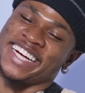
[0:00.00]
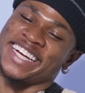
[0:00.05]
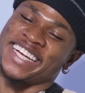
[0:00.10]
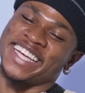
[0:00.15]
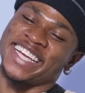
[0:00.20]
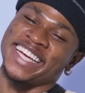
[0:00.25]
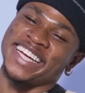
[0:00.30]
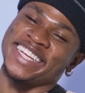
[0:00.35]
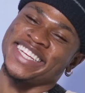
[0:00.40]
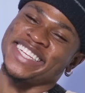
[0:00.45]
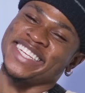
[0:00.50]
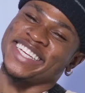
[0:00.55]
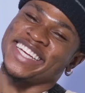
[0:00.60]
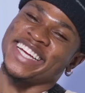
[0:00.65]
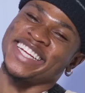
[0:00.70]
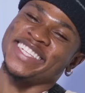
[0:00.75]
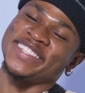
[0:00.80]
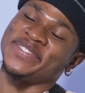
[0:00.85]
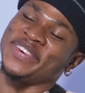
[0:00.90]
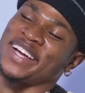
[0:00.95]

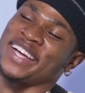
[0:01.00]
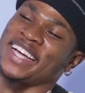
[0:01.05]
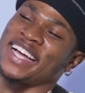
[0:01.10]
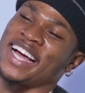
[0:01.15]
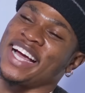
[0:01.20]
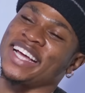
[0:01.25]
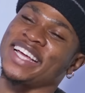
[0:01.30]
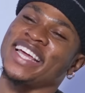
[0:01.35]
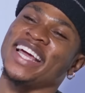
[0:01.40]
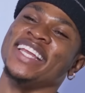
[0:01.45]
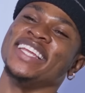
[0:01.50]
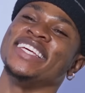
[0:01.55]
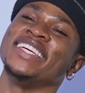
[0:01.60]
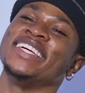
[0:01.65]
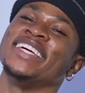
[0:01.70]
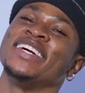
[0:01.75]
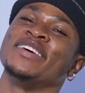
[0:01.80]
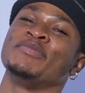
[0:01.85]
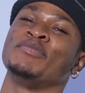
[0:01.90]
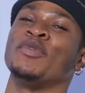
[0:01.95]
Kelly, my guy.
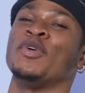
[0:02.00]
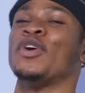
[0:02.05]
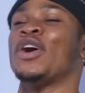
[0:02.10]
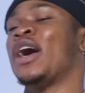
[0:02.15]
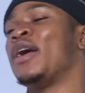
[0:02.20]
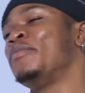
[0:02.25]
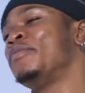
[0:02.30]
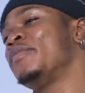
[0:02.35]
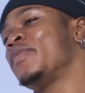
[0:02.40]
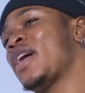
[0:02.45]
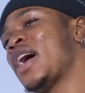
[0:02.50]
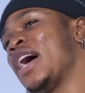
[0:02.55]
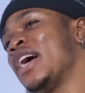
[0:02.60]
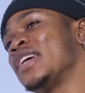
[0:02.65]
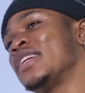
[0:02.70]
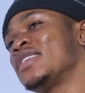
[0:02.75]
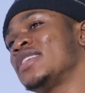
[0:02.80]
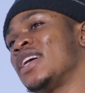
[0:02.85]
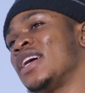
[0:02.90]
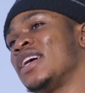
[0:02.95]
Kelly, but
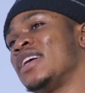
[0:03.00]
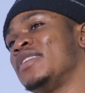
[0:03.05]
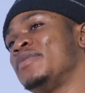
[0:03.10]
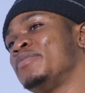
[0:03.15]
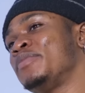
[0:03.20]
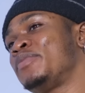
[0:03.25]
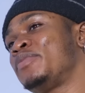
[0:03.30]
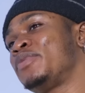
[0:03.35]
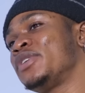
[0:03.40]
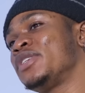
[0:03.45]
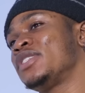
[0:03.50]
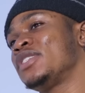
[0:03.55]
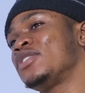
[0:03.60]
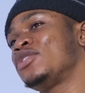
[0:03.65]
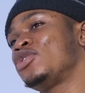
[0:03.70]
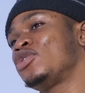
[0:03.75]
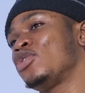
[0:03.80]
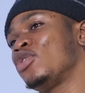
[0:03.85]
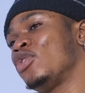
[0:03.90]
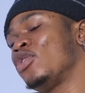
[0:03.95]
I'm pretty
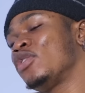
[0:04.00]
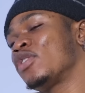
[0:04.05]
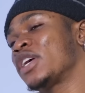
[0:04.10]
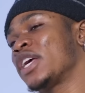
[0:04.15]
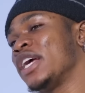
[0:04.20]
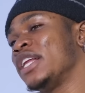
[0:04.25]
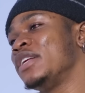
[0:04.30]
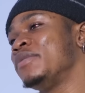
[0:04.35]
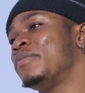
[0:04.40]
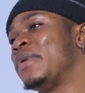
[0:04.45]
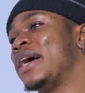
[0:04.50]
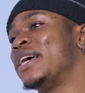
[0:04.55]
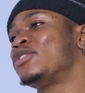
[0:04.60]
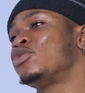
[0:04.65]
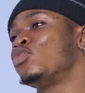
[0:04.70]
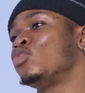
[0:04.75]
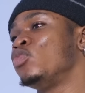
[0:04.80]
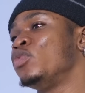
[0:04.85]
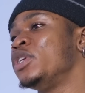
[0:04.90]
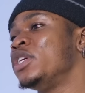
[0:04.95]
sure Kelly might
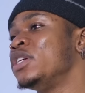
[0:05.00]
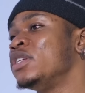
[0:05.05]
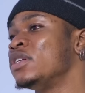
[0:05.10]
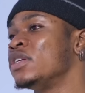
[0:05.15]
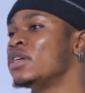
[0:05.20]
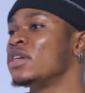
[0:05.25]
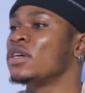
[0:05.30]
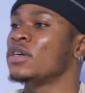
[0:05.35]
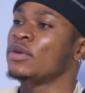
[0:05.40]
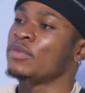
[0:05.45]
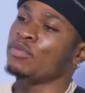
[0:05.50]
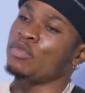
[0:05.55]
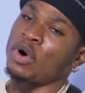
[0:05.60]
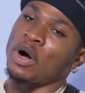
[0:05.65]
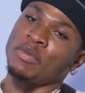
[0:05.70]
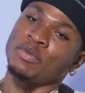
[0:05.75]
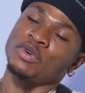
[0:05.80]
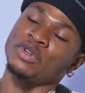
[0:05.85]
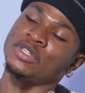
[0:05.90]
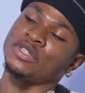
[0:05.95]
win. But
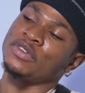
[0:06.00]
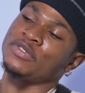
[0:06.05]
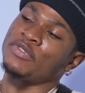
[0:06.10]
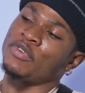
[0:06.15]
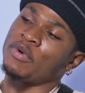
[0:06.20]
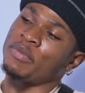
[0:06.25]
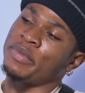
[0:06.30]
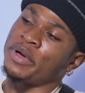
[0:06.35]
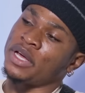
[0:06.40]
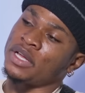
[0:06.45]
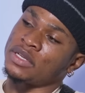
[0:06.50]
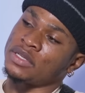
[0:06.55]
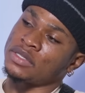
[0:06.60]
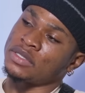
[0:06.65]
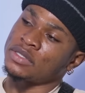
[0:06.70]
I'm rooting for Ben.